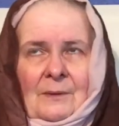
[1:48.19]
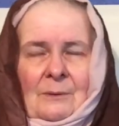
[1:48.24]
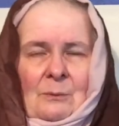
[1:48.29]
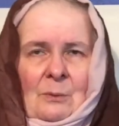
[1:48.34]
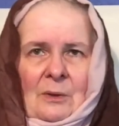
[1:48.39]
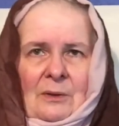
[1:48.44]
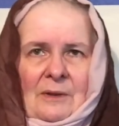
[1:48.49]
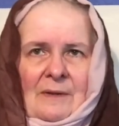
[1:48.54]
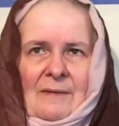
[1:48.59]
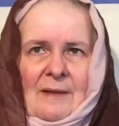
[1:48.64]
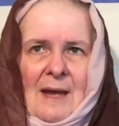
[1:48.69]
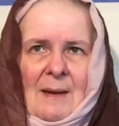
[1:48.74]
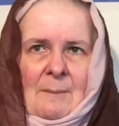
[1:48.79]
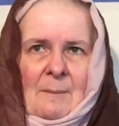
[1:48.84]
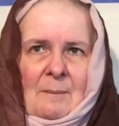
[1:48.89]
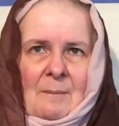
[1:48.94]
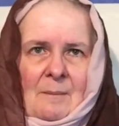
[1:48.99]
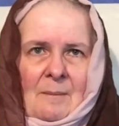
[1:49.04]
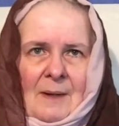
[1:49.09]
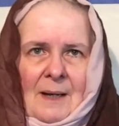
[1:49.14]
one of
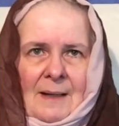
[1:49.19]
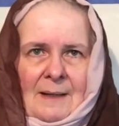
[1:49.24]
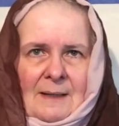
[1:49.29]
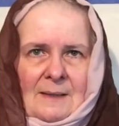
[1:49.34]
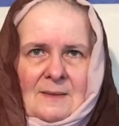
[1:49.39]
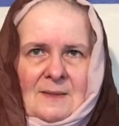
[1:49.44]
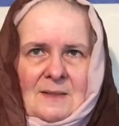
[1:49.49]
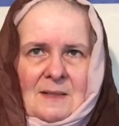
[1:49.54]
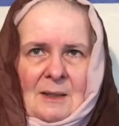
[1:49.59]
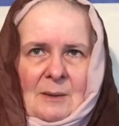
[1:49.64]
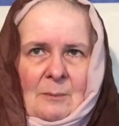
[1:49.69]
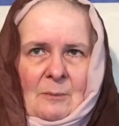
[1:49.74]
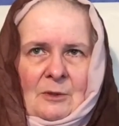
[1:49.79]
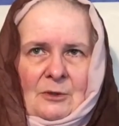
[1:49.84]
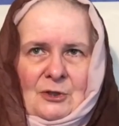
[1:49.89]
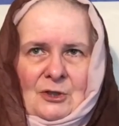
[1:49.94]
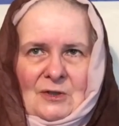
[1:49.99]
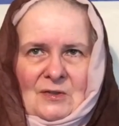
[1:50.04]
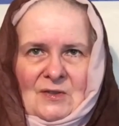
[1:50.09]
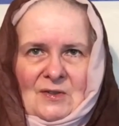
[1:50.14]
them let it slip
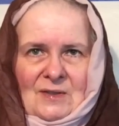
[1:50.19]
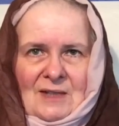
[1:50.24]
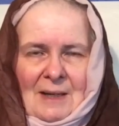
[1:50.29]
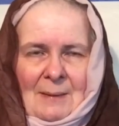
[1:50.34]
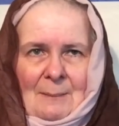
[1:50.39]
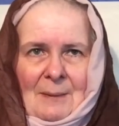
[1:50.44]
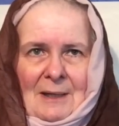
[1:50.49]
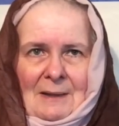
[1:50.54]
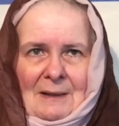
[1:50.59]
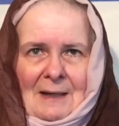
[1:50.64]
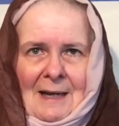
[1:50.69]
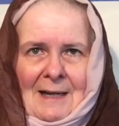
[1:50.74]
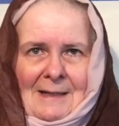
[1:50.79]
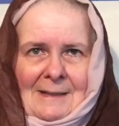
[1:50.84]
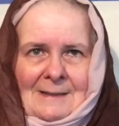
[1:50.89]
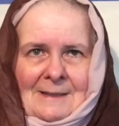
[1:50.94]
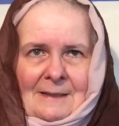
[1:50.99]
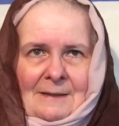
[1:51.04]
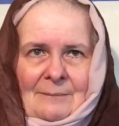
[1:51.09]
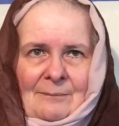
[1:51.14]
when Jesus came back
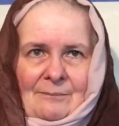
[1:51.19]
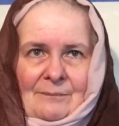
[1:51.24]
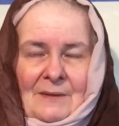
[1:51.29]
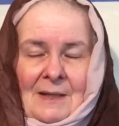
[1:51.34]
later.